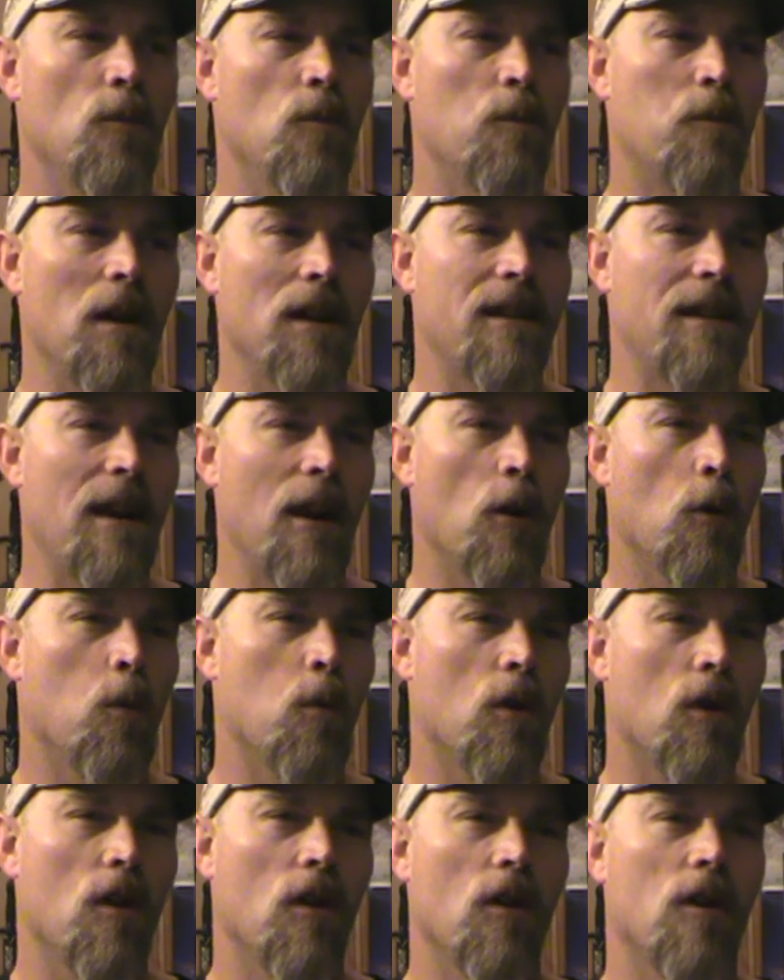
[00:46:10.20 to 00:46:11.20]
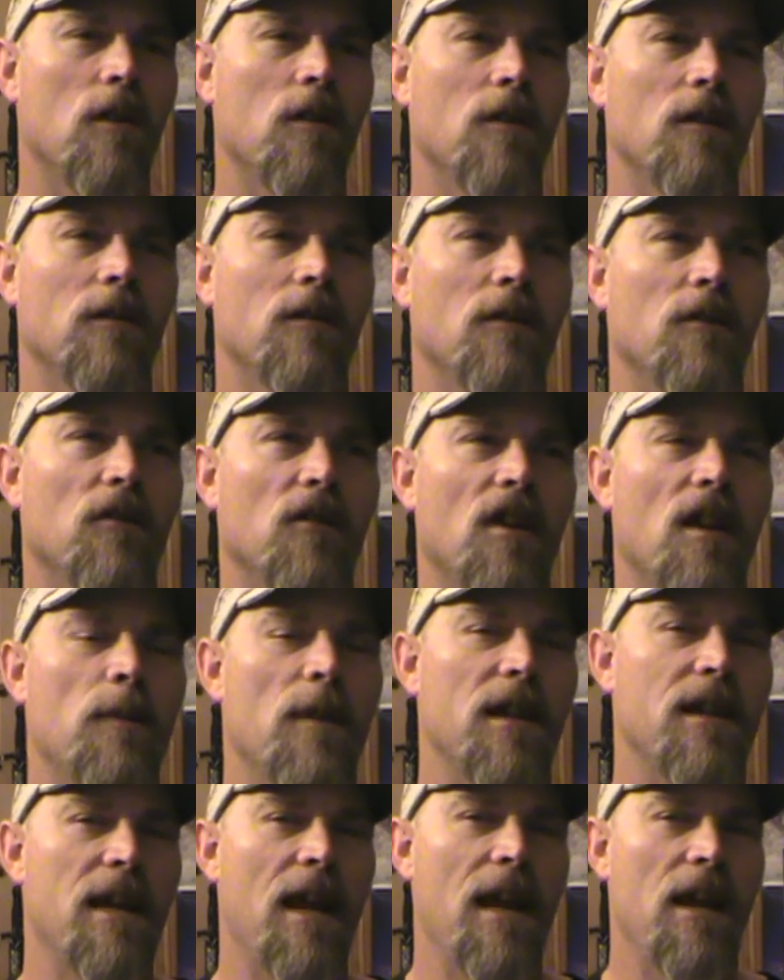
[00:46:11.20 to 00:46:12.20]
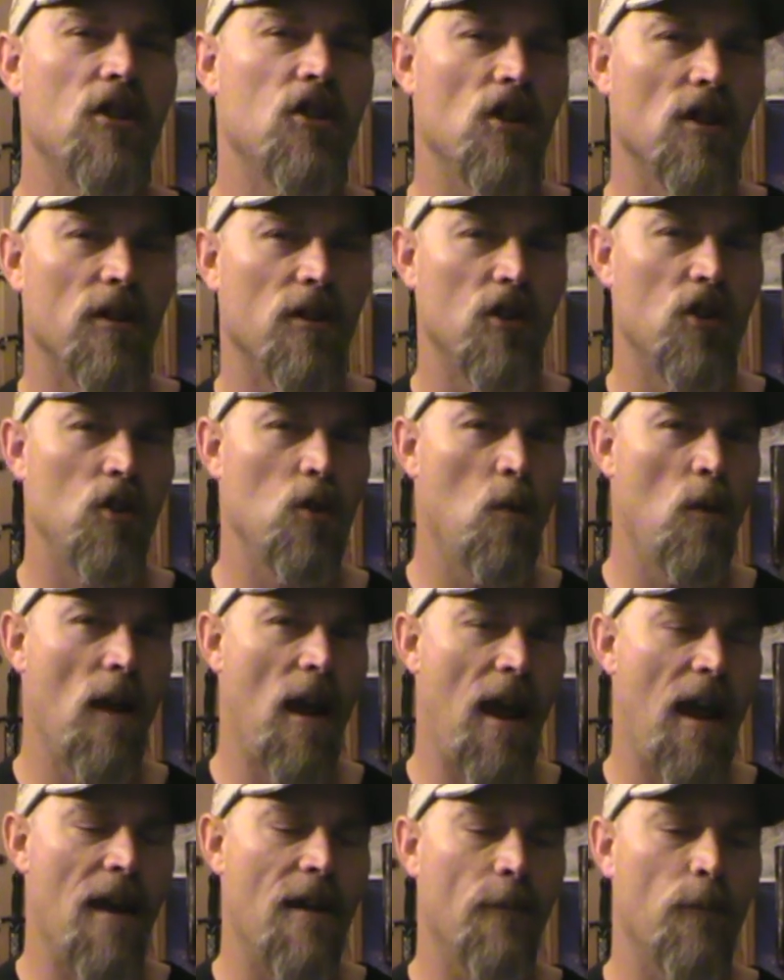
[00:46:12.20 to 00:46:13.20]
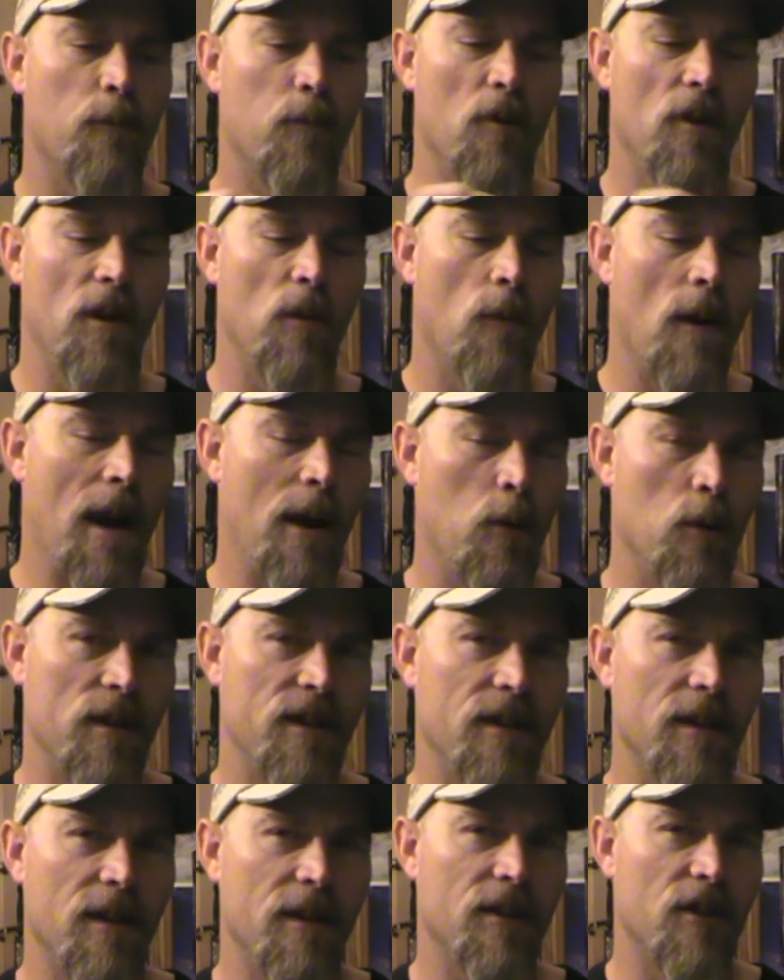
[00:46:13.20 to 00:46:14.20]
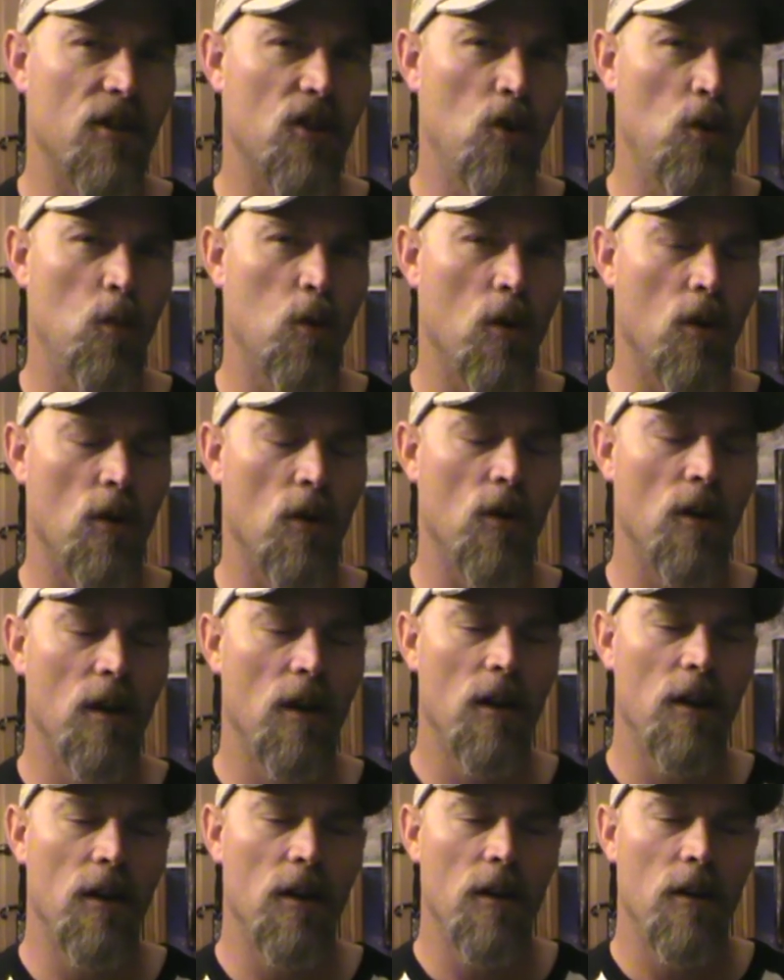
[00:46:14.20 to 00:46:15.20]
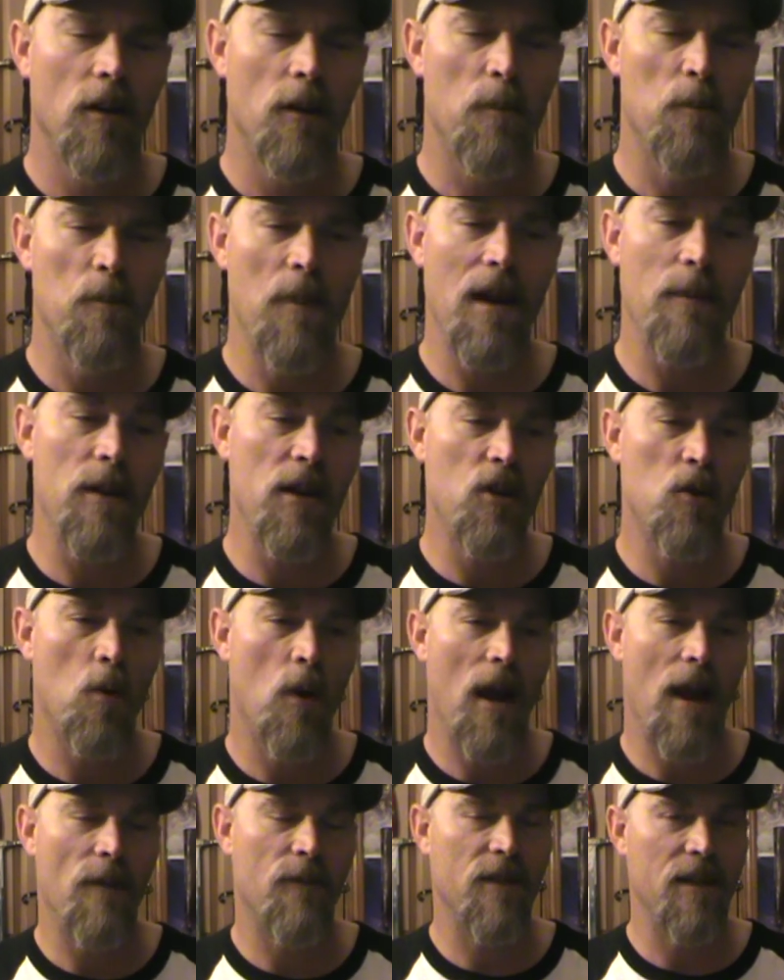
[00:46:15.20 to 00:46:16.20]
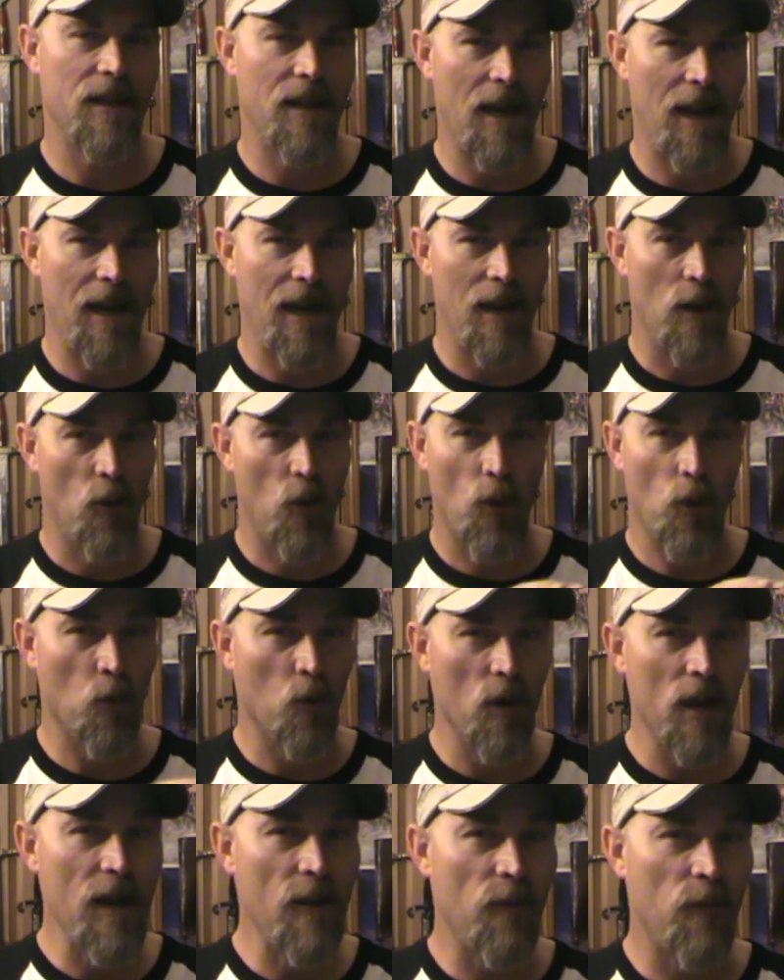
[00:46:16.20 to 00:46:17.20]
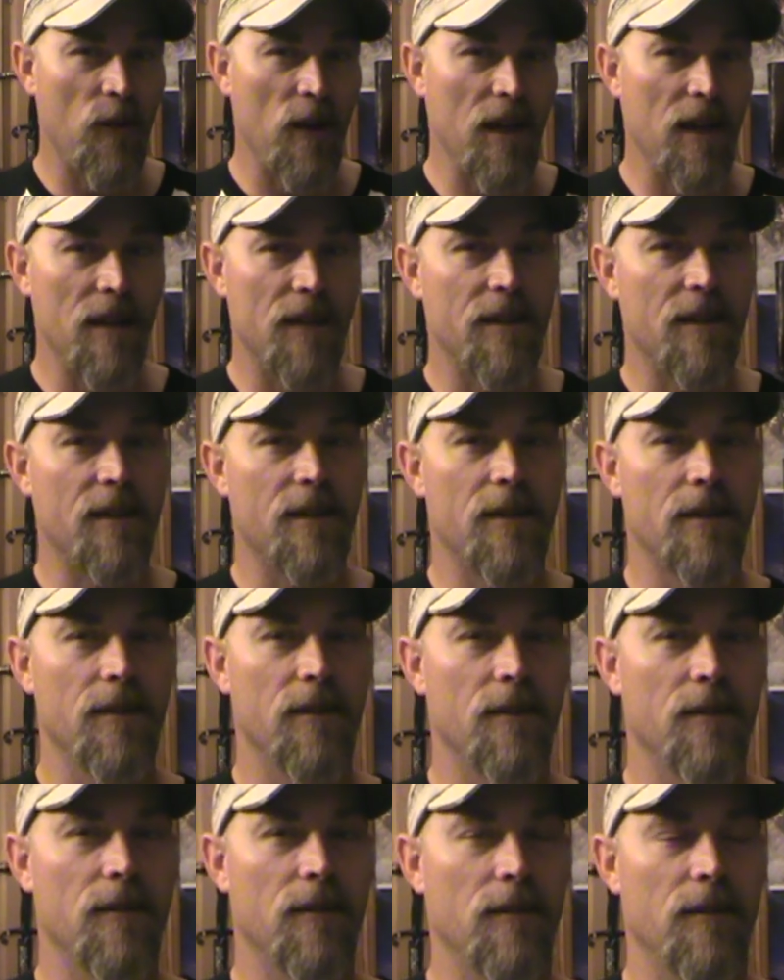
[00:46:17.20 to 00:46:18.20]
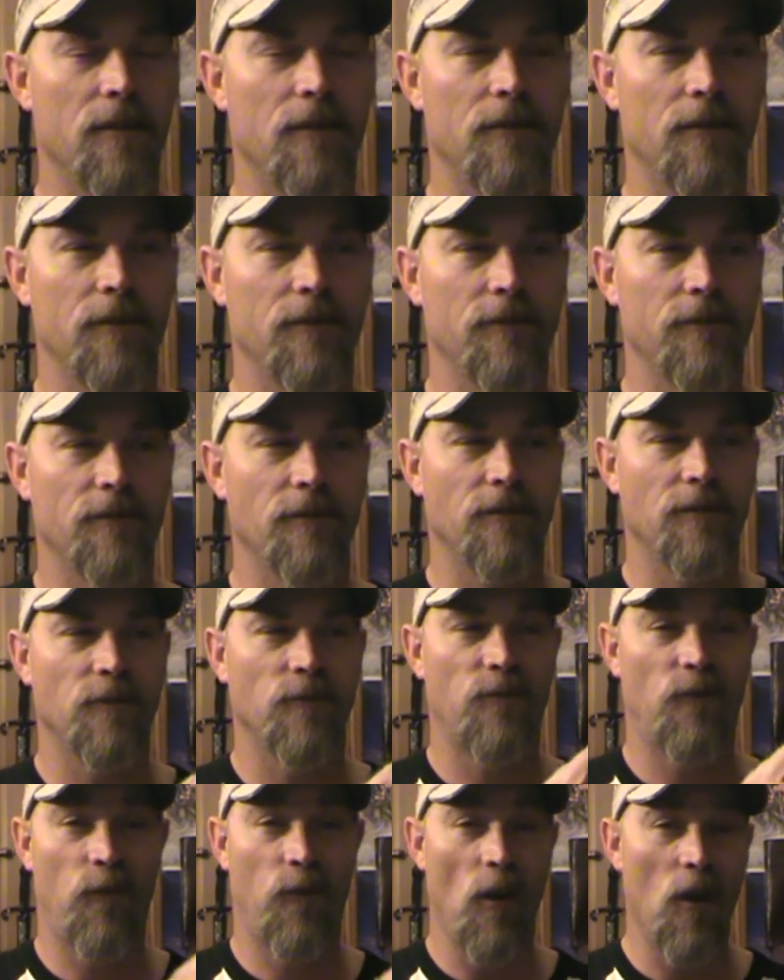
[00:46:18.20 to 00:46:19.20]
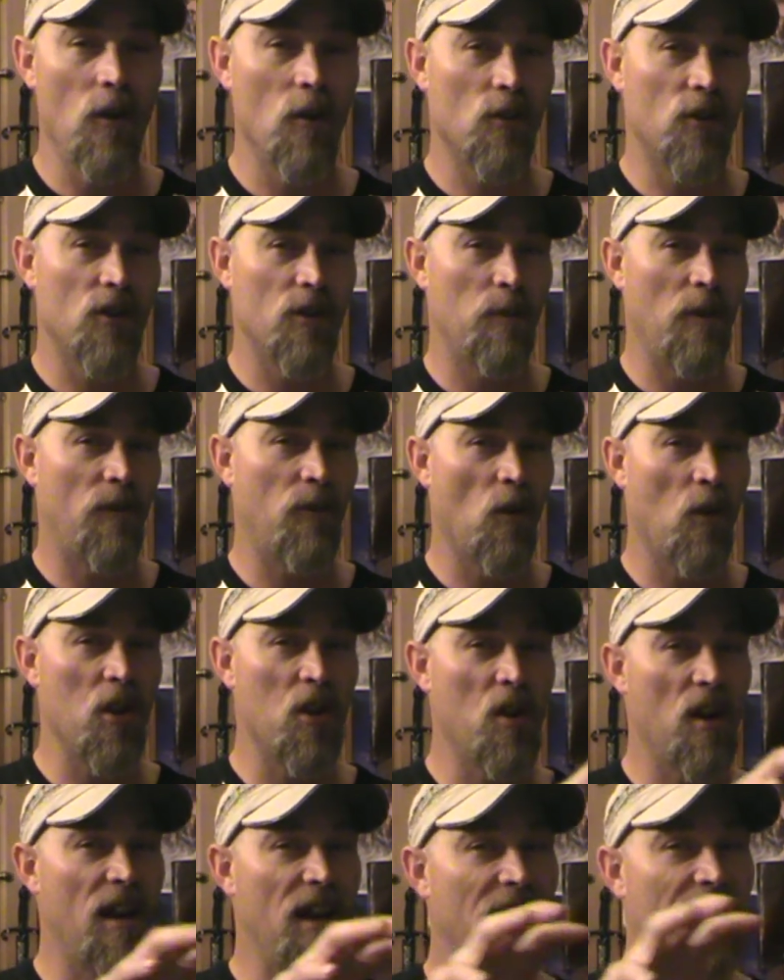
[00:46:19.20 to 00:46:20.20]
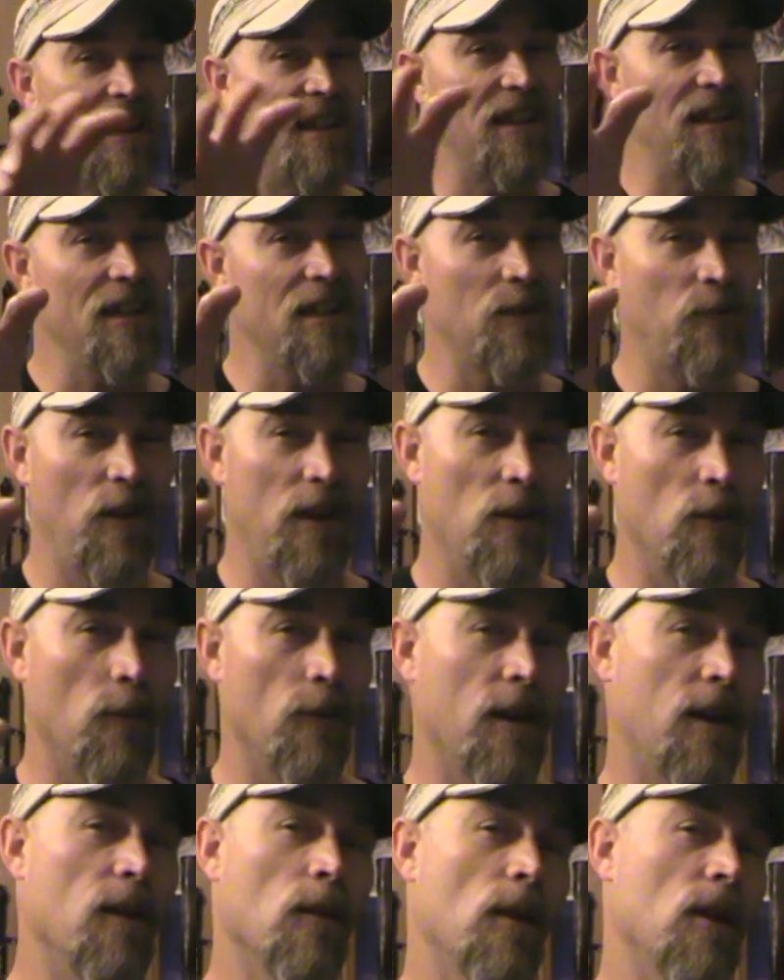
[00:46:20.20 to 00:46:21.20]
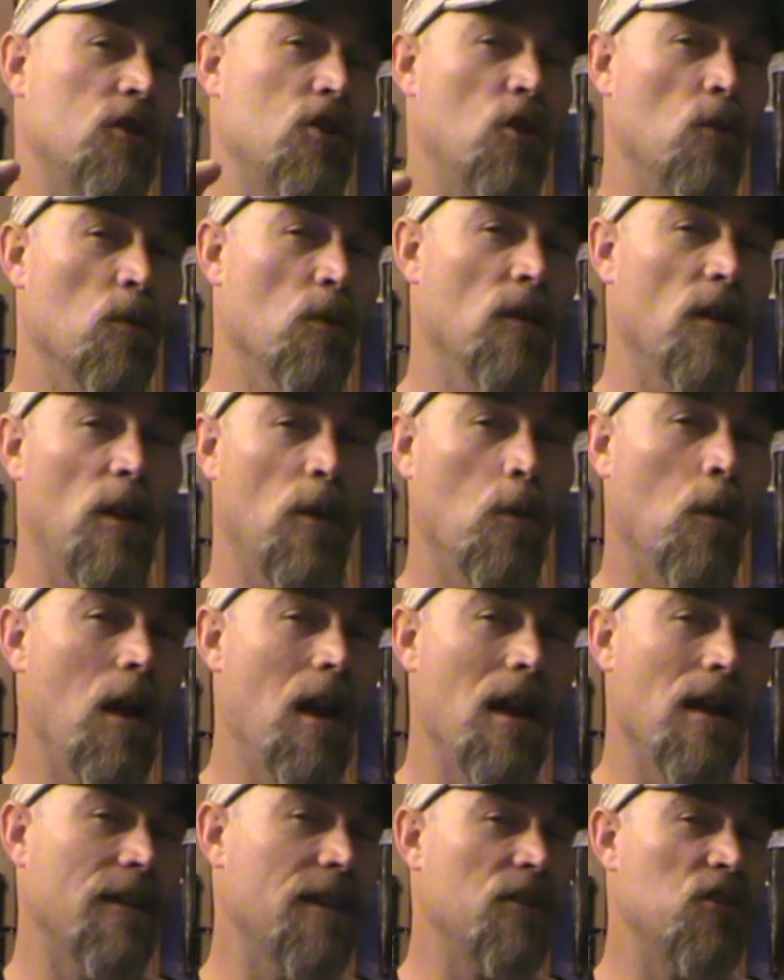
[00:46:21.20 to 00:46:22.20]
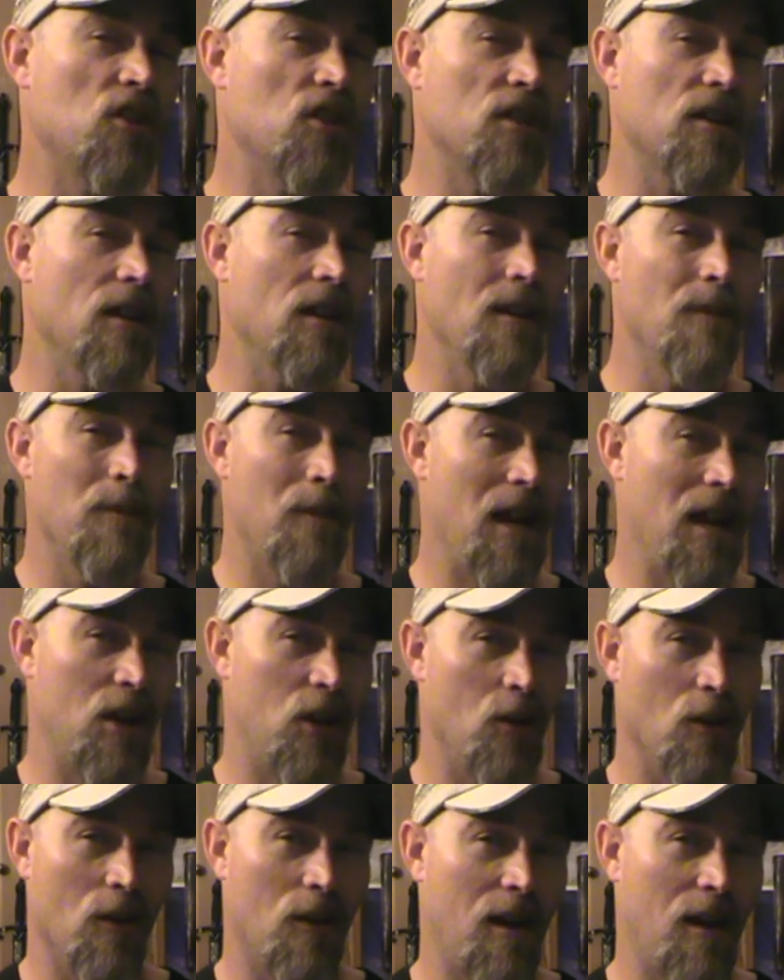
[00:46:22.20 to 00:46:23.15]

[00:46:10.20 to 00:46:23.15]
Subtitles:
but there were limitations. You have prerequisites to where maybe you have to gain 3 feats first before you can get this feat over here that you really want. It's just gonna make your